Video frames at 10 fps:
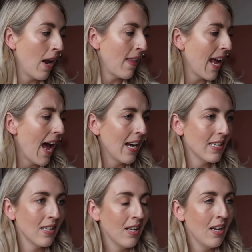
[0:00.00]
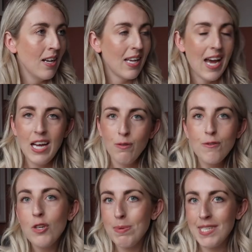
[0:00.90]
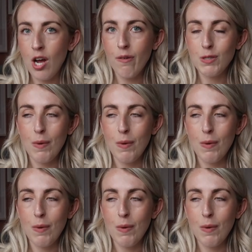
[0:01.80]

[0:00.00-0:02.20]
And they had 40% off as